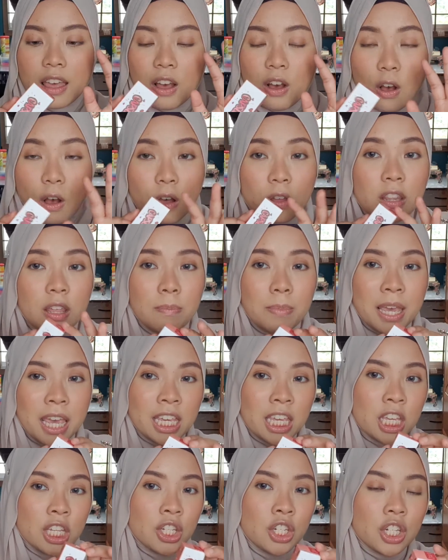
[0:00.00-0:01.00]
All the
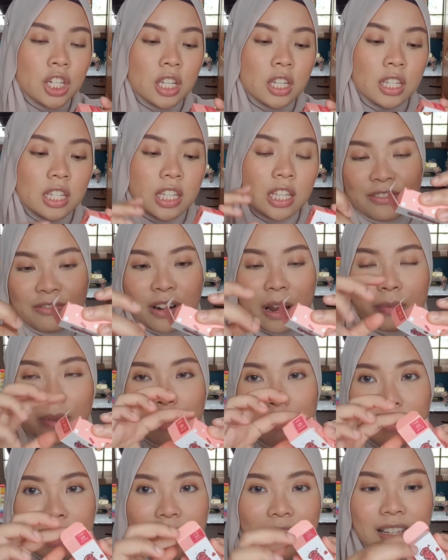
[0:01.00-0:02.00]
packaging is wrapped
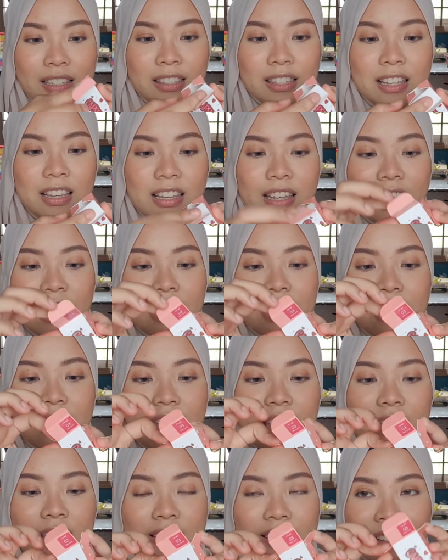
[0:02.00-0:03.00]
in plastic, and
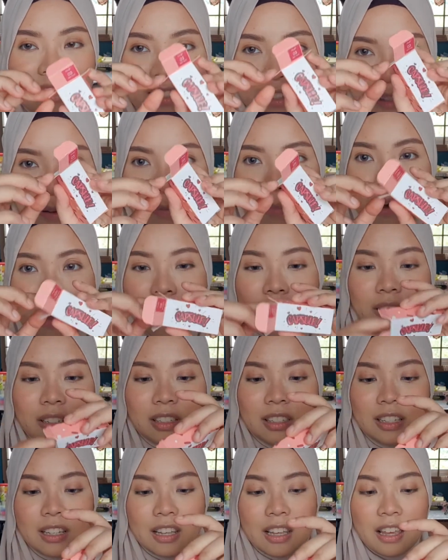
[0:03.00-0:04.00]
then it's the
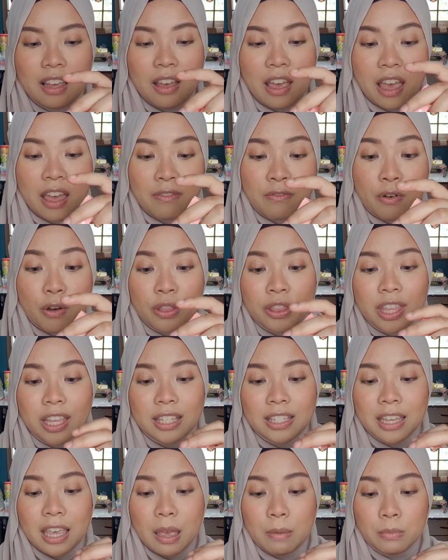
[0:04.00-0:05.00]
box. And for
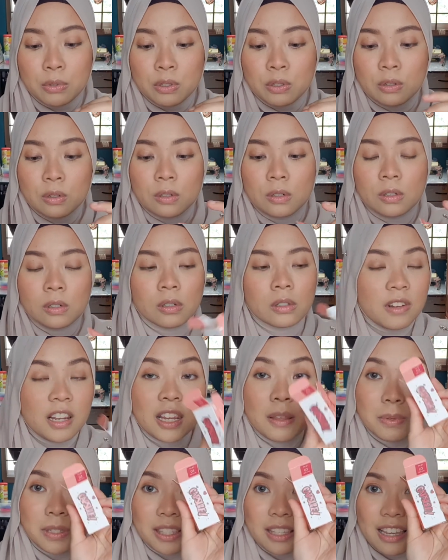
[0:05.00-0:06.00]
this capsule
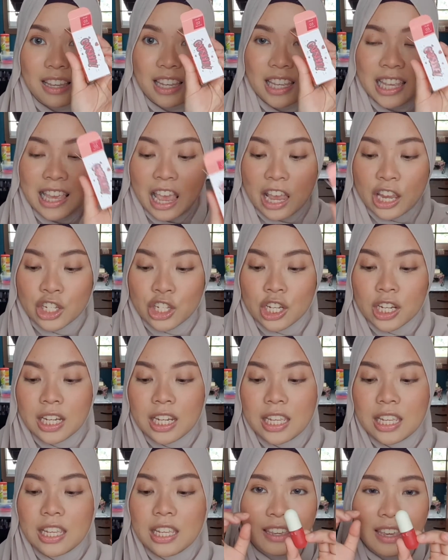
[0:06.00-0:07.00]
lipstick, it
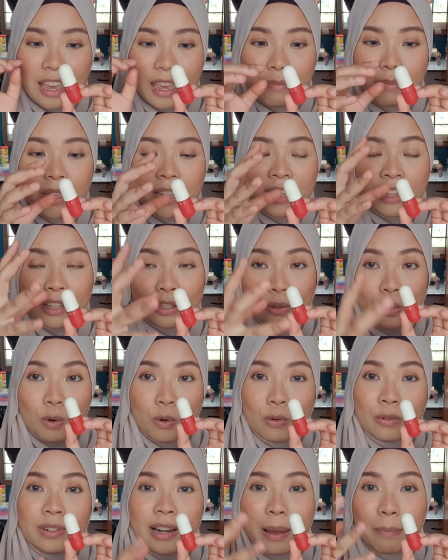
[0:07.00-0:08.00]
actually came in its
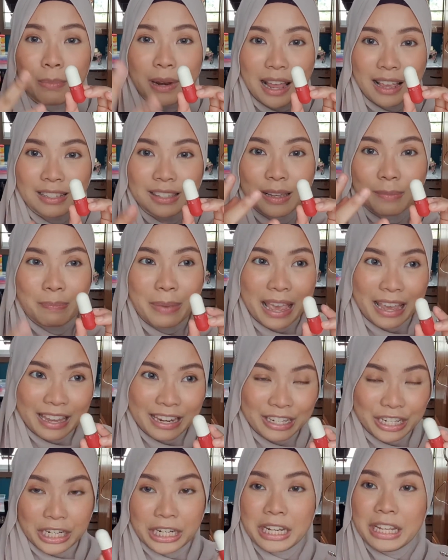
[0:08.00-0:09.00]
own like plastic
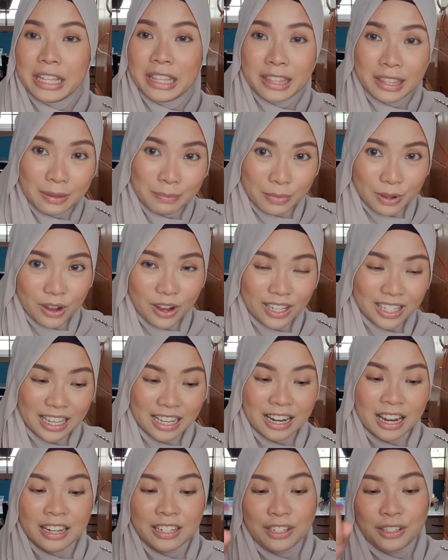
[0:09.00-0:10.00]
packaging in the box, and
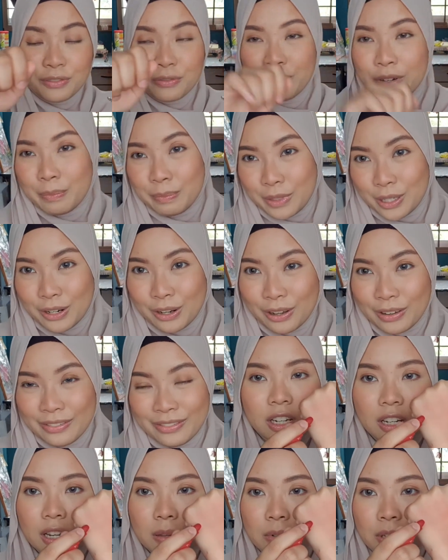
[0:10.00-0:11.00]
I just ripped it
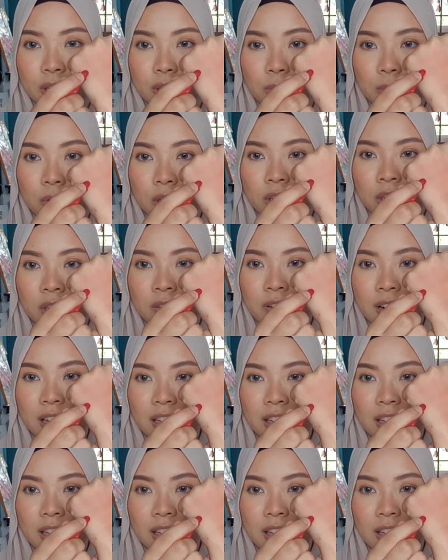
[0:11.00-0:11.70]
off. Let me just swatch it right